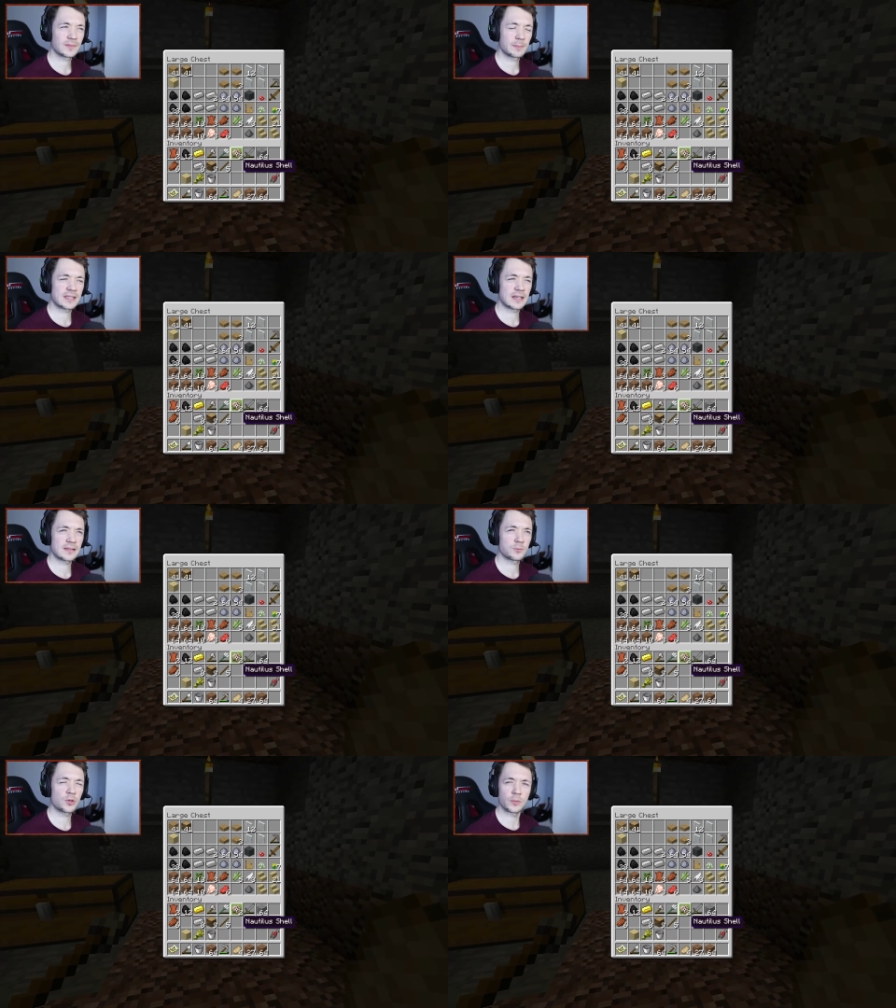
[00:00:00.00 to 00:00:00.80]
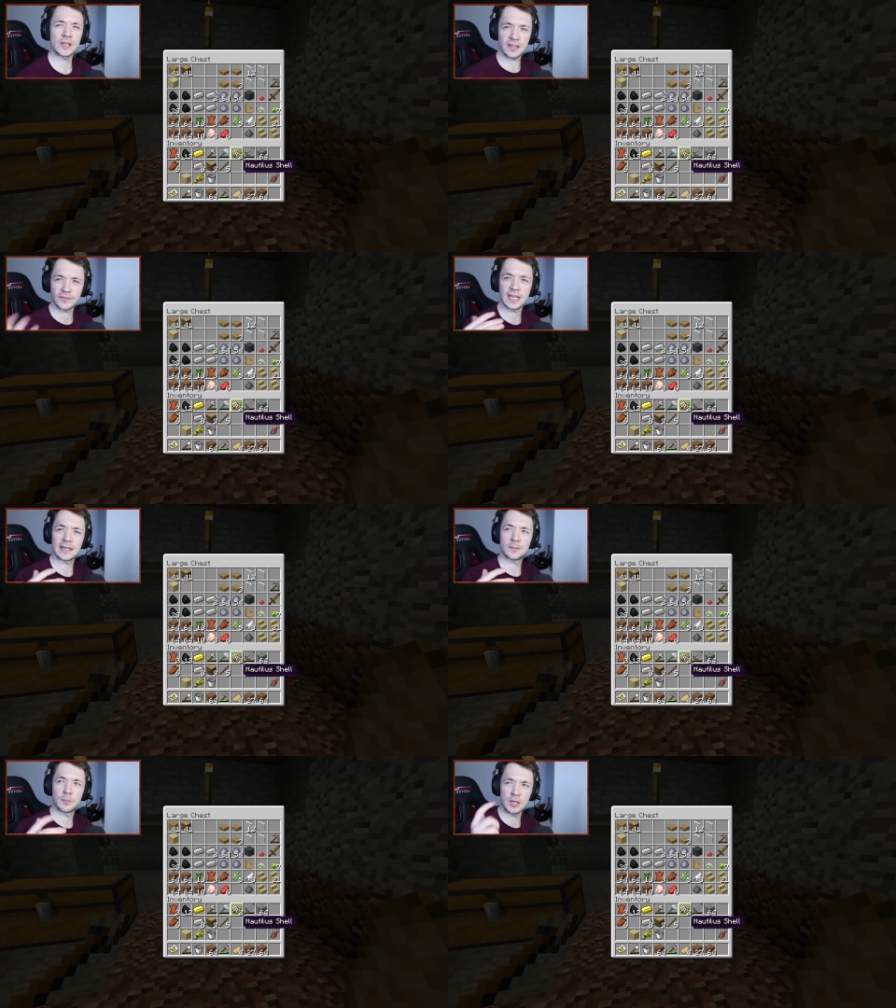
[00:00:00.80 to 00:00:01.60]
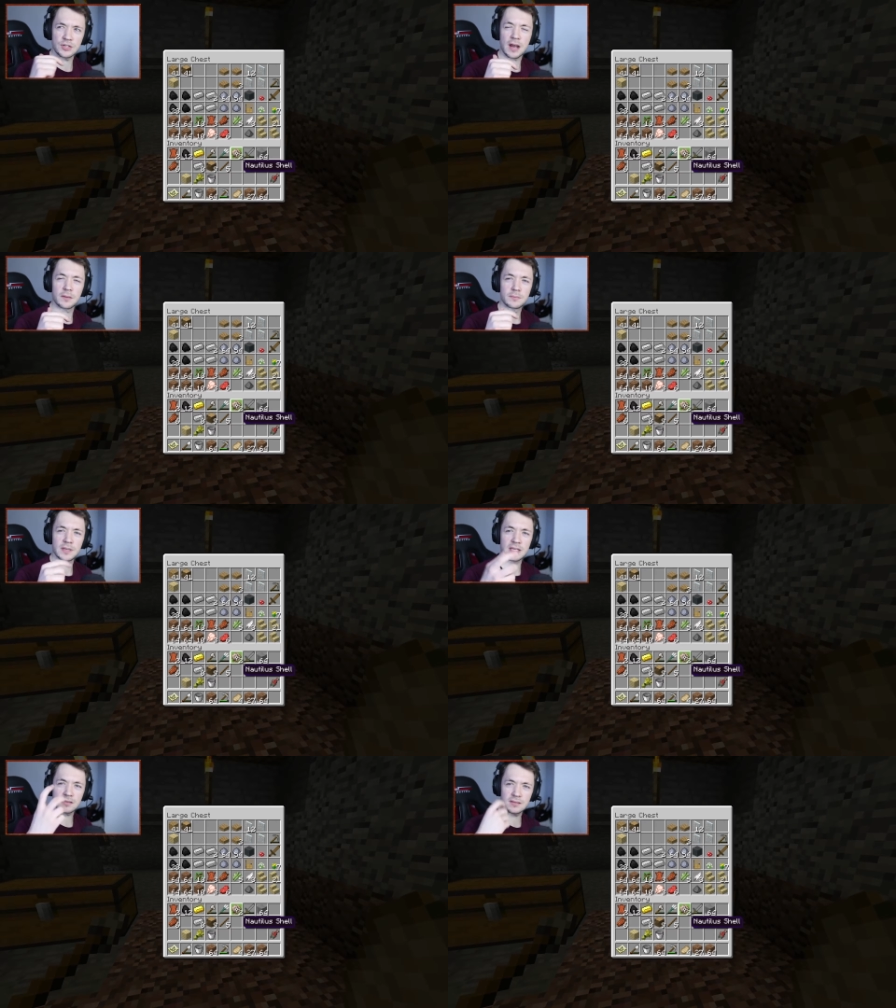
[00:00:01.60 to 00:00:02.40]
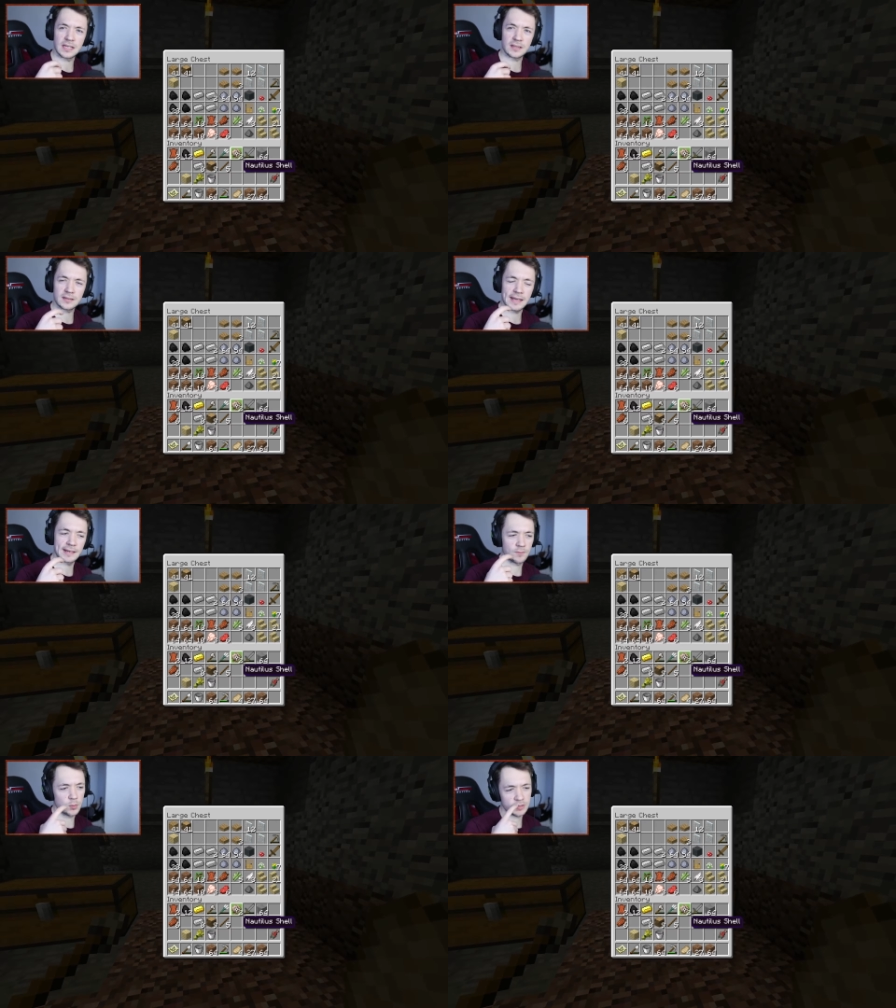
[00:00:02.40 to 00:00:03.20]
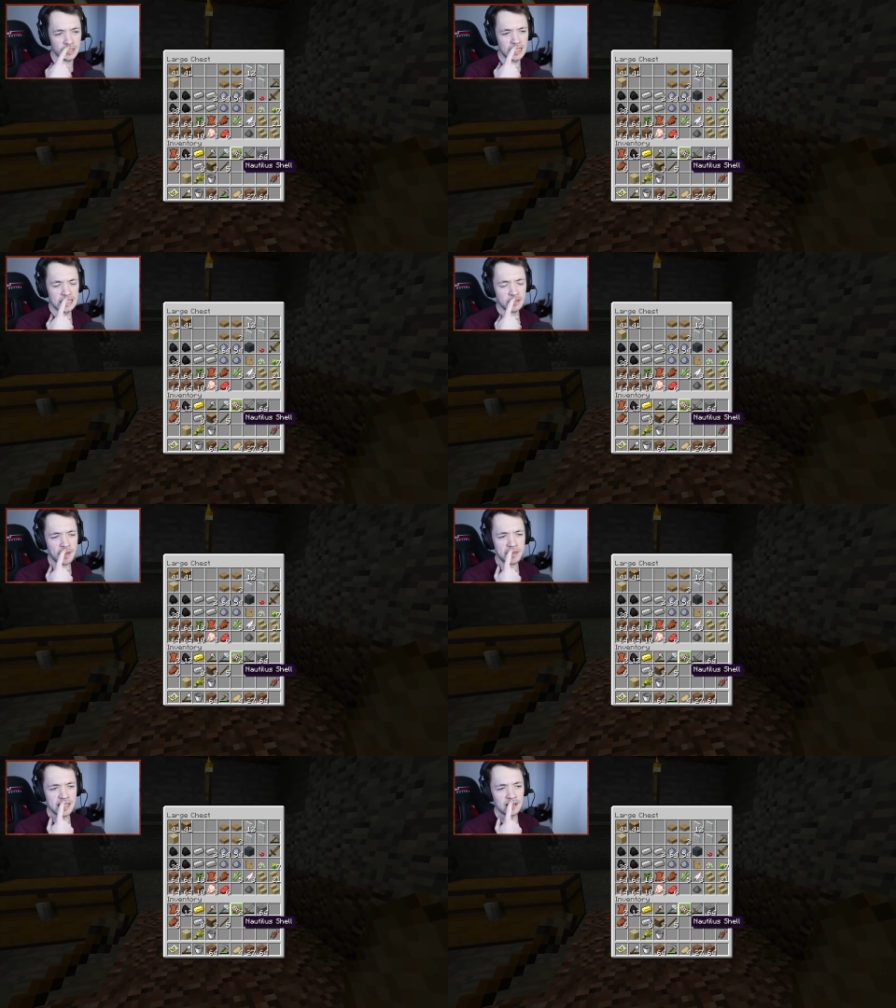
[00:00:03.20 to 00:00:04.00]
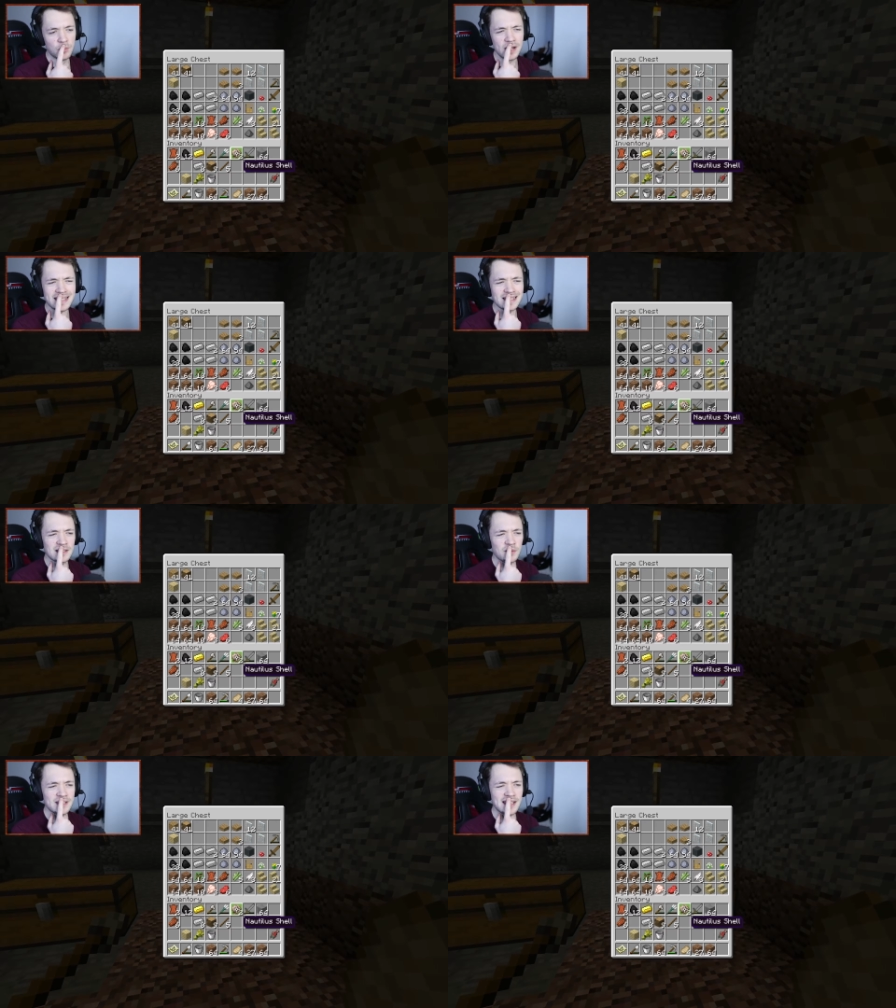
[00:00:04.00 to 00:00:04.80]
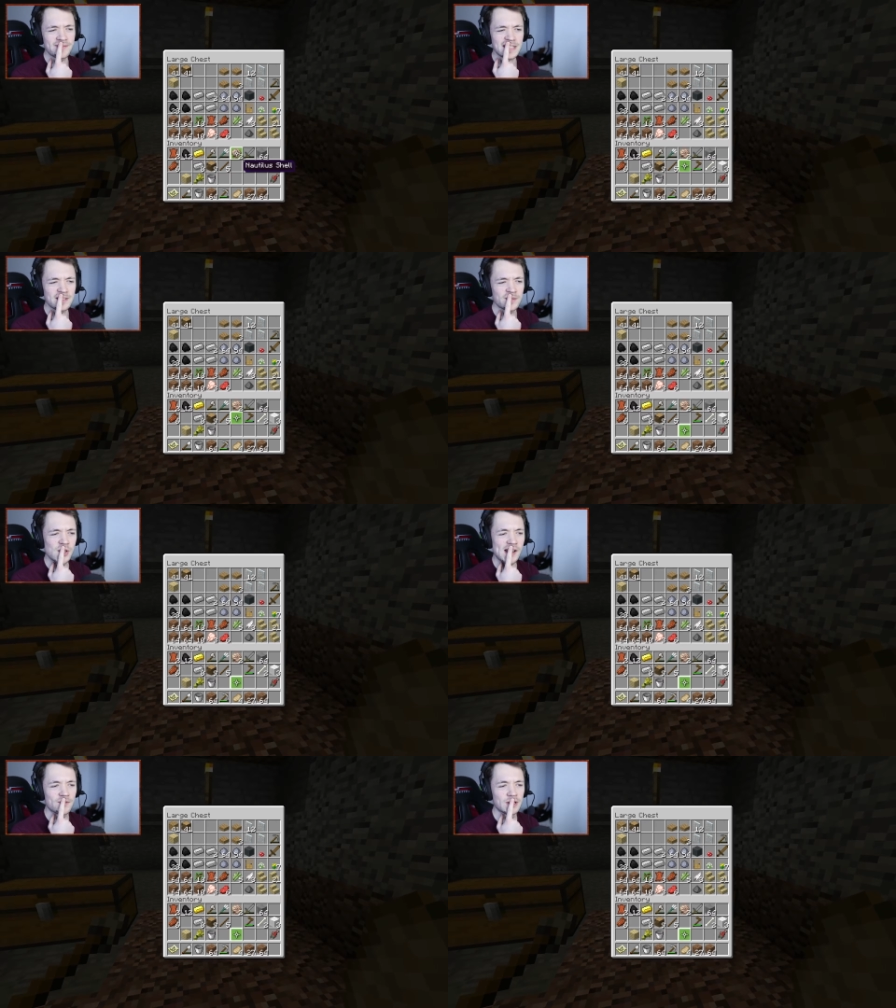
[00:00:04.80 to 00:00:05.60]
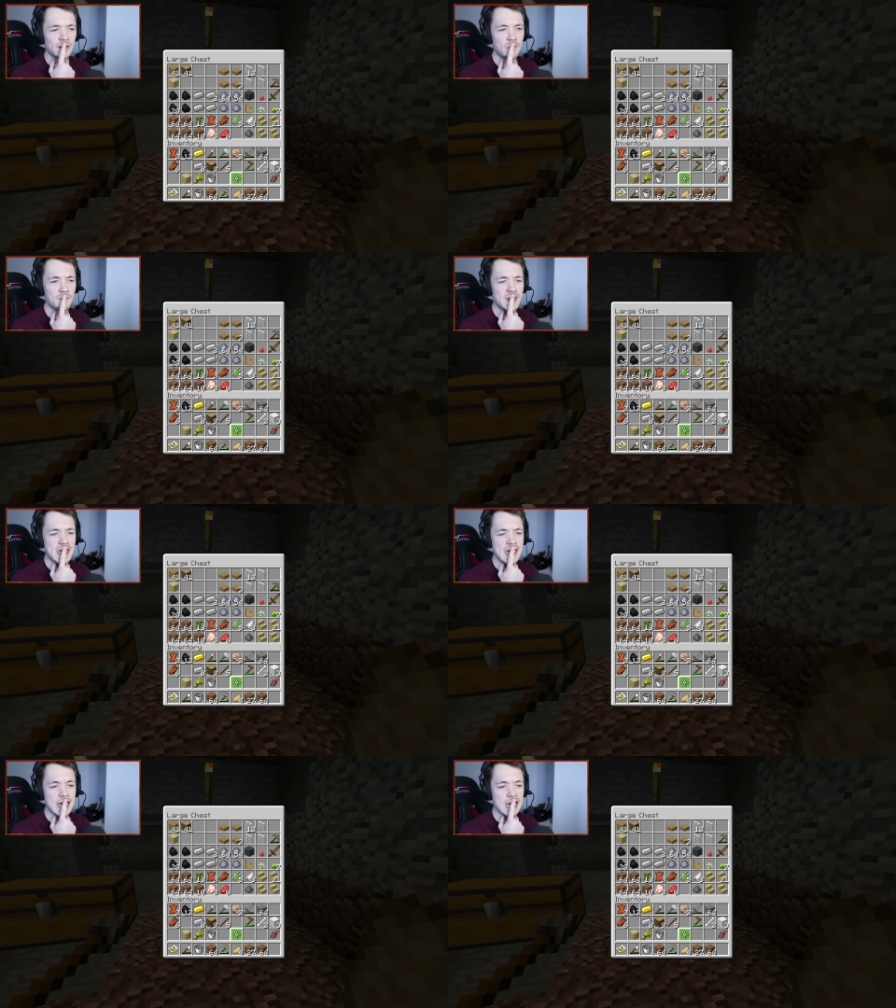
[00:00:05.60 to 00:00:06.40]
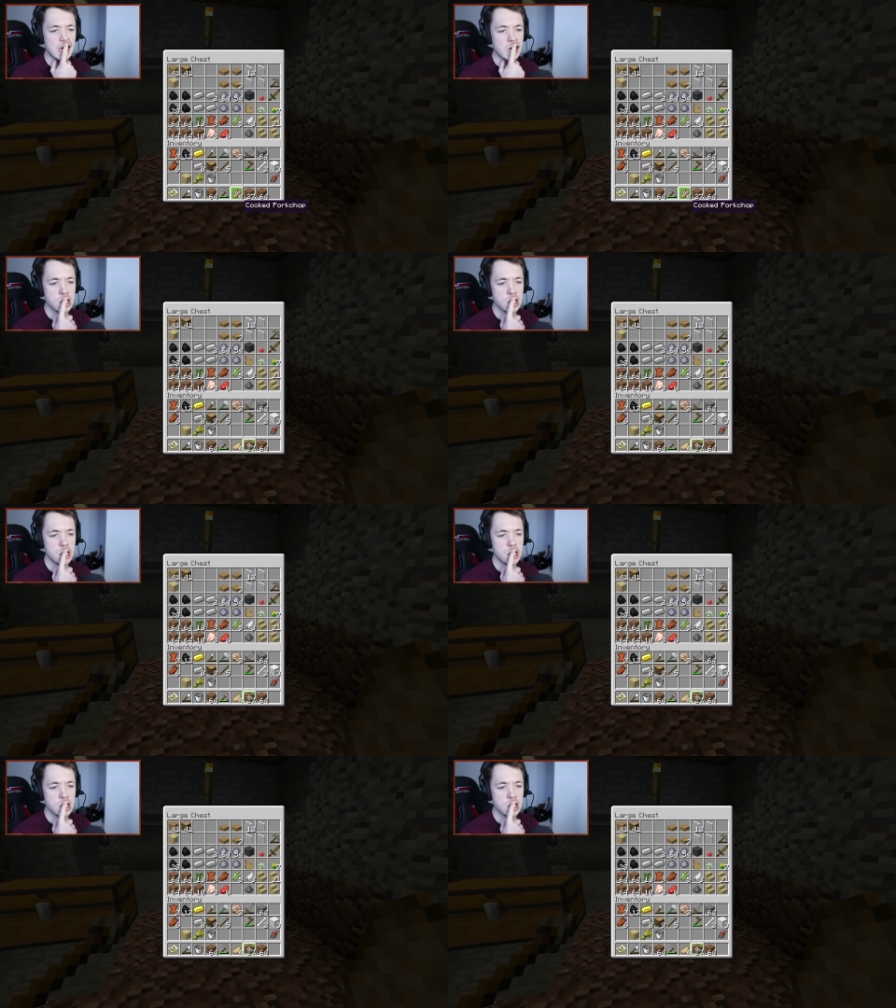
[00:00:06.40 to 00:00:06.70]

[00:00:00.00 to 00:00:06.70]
Because it doesn't water. We suffocate when we drown, but that's inhaling of water. So maybe, what is, what's the definition of drown for a human being?